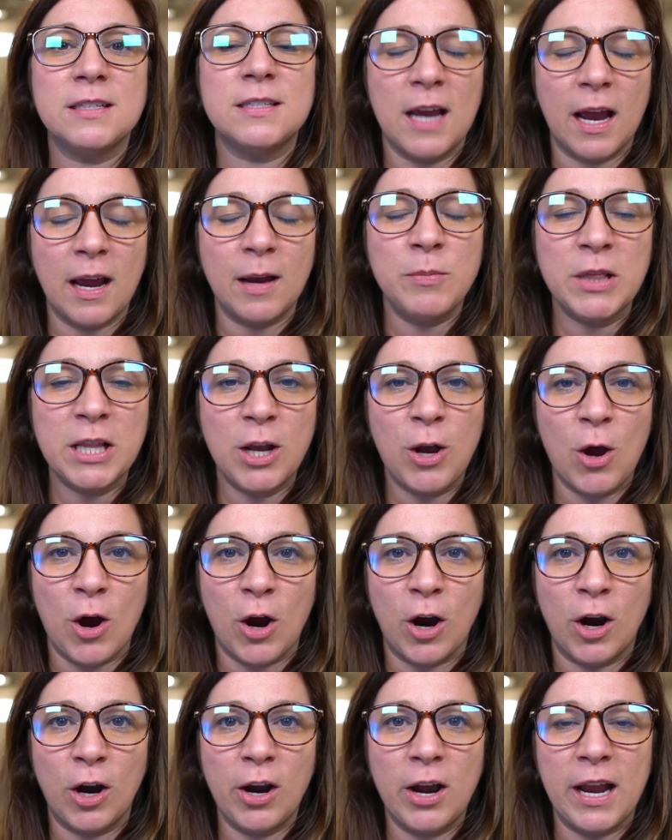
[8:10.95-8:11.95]
time in the
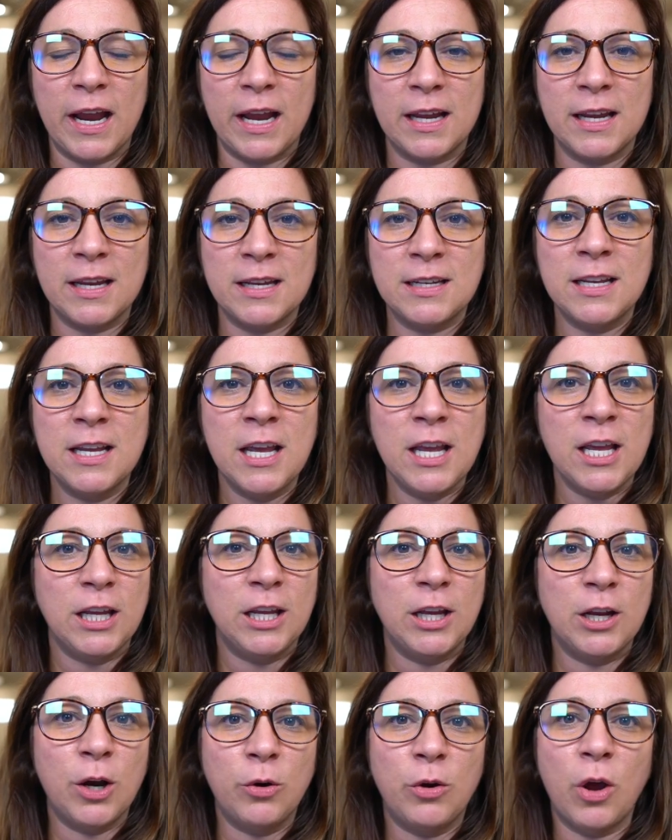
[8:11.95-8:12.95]
car and
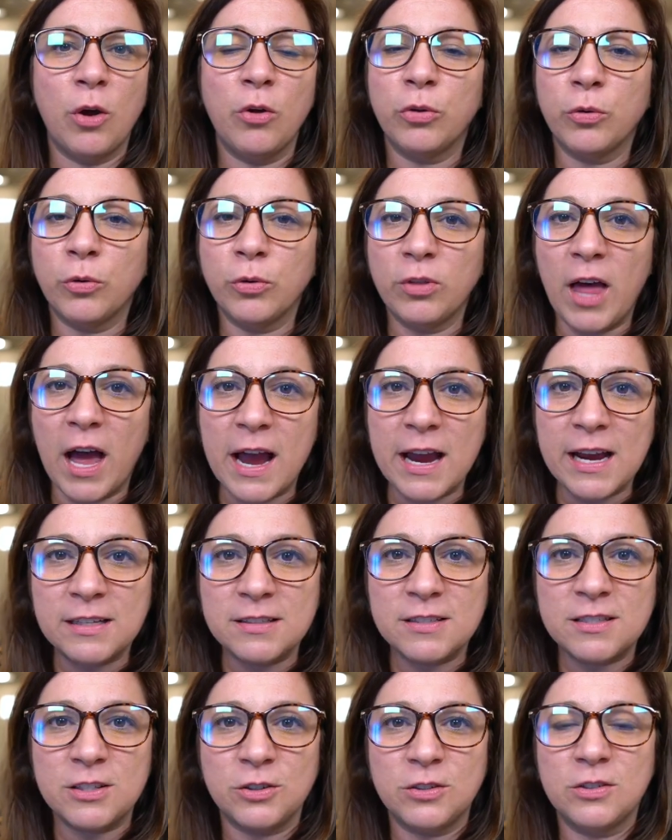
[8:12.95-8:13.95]
you know go through
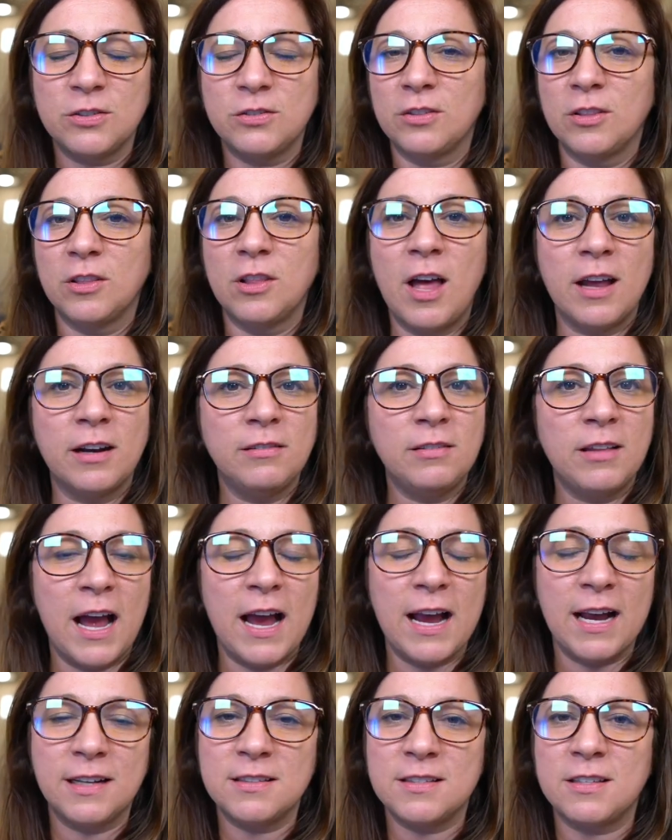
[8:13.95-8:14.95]
lights or a lot of
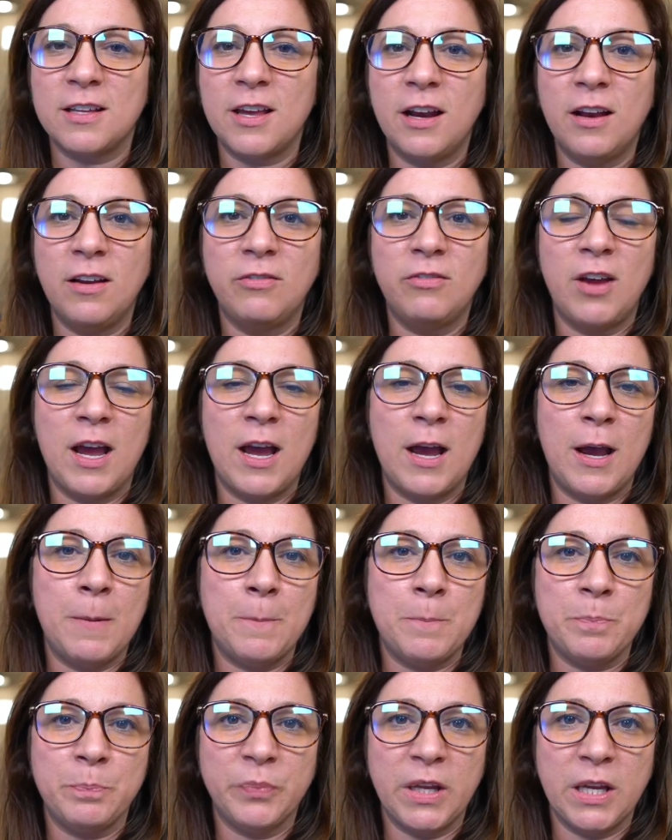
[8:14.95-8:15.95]
lights, a lot of
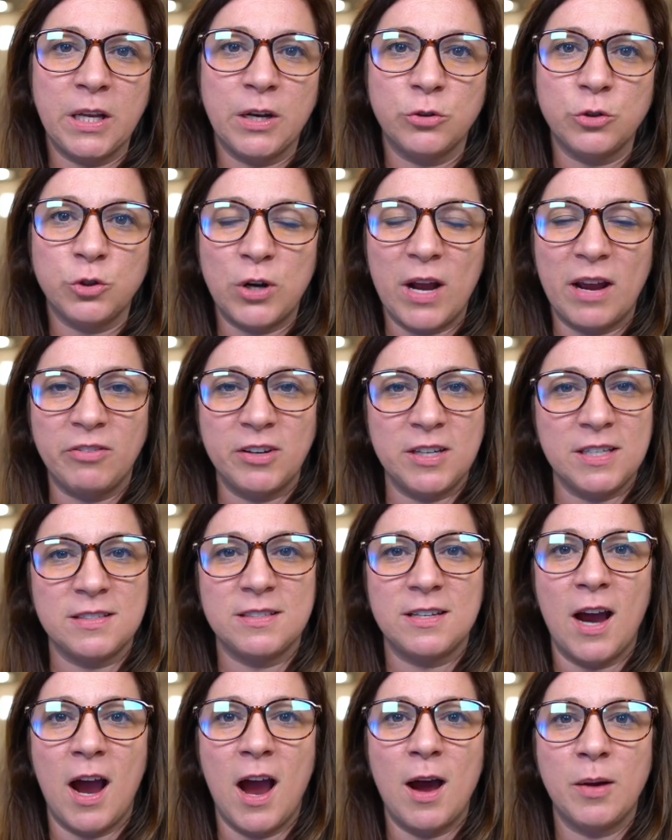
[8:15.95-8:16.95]
um, you know traffic
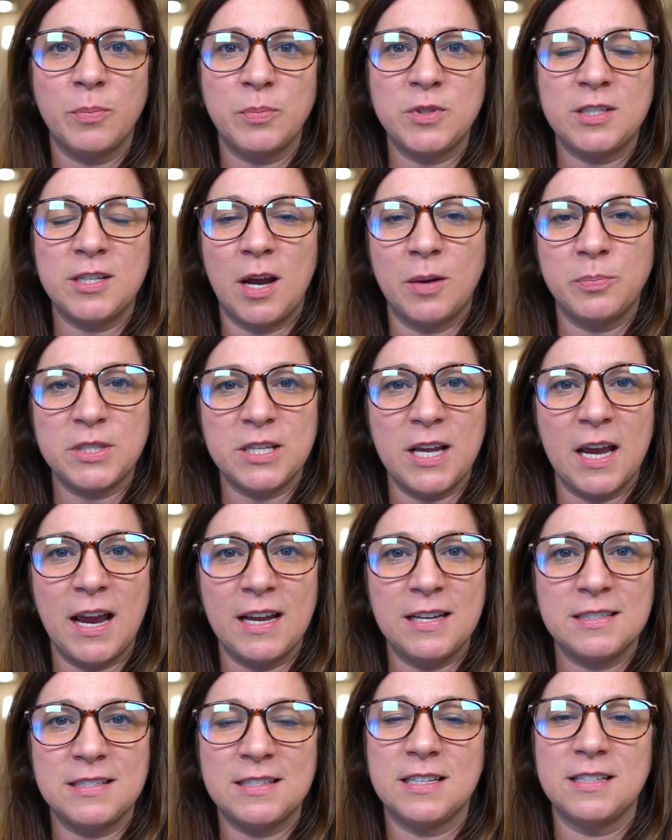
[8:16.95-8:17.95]
stops, stop
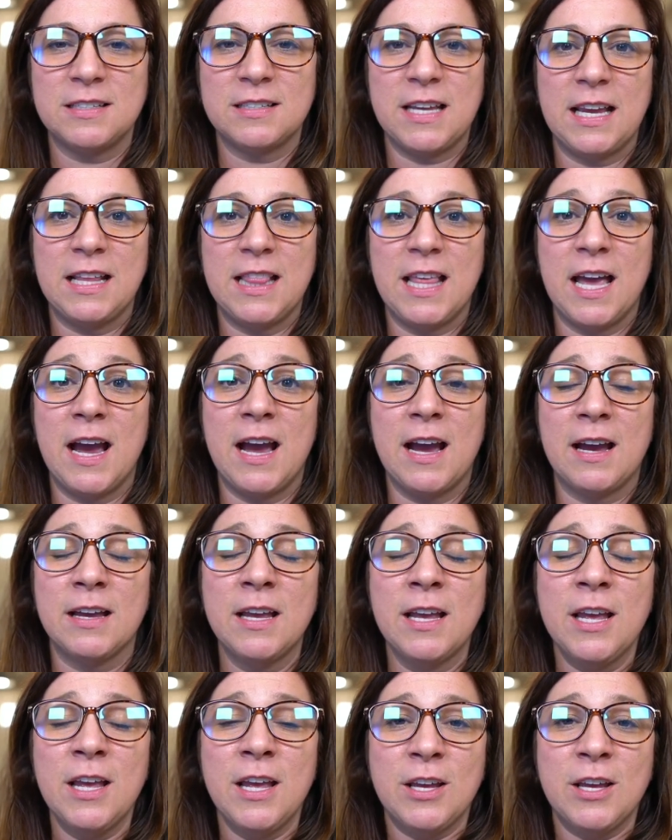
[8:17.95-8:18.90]
signs, things like that.